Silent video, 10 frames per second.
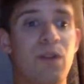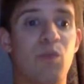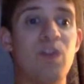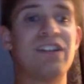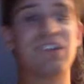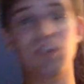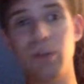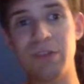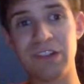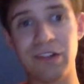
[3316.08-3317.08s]
when Dexter
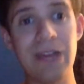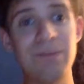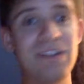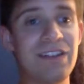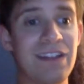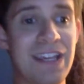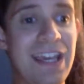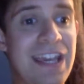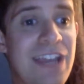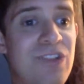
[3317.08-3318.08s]
Lumis climbed into the
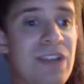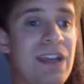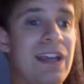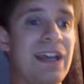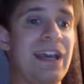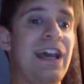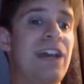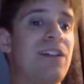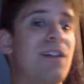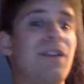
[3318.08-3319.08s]
cage
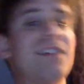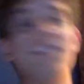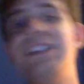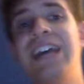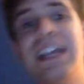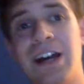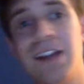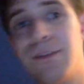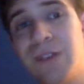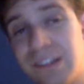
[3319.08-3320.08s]
and locked in the
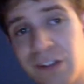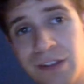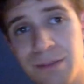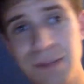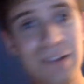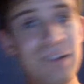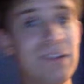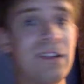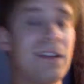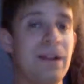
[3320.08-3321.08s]
Anaconda Vice on the
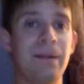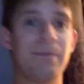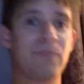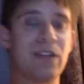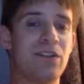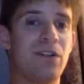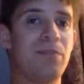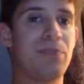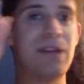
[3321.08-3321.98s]
Miz. So pretty